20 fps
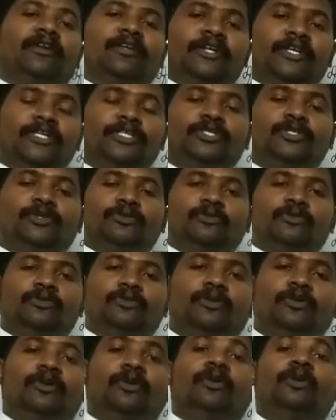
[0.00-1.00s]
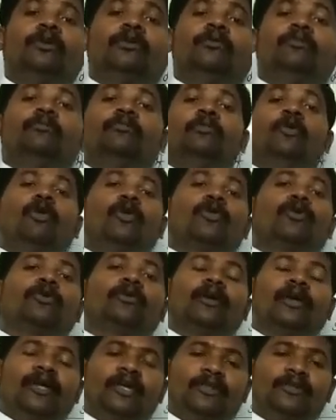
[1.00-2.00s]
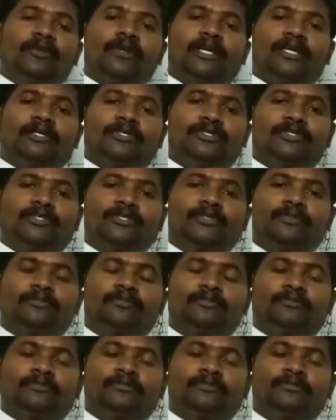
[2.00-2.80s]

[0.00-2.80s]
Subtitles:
into more areas.